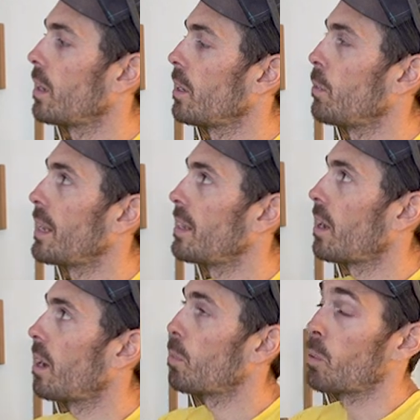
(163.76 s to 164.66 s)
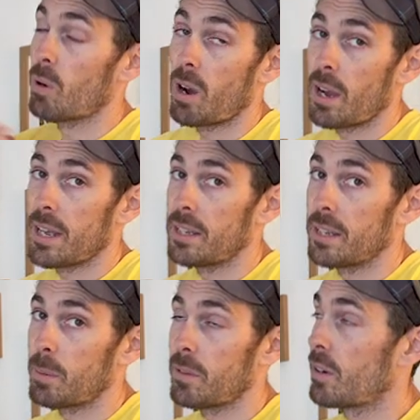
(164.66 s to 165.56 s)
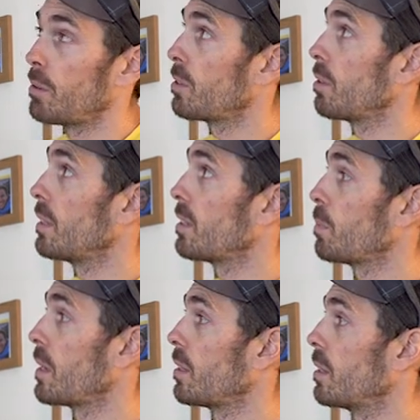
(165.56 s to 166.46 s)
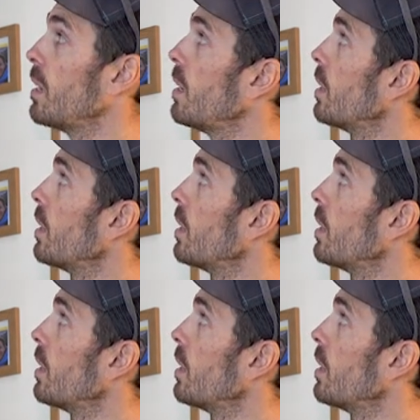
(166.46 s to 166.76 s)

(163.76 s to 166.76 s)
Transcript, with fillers: you end up, or I end up if I was doing this method,